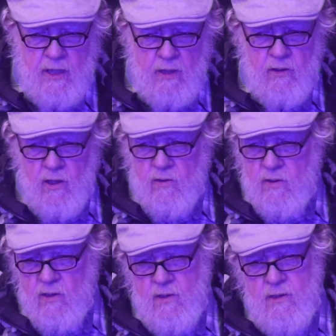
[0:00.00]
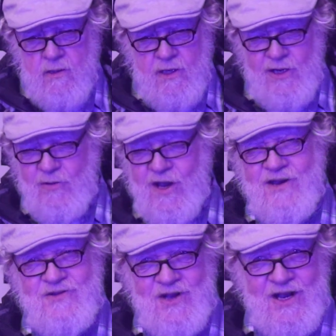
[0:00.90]
I don't know. Anyway,
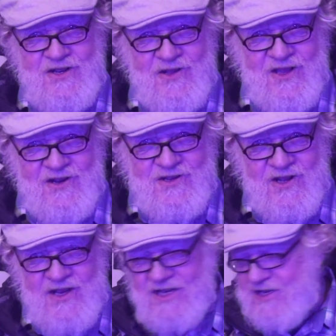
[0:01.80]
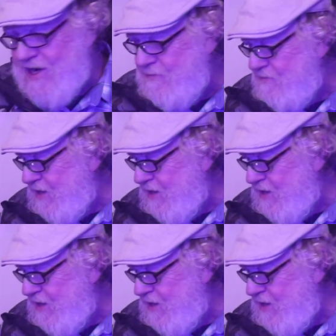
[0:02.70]
talk to you later. Till next time.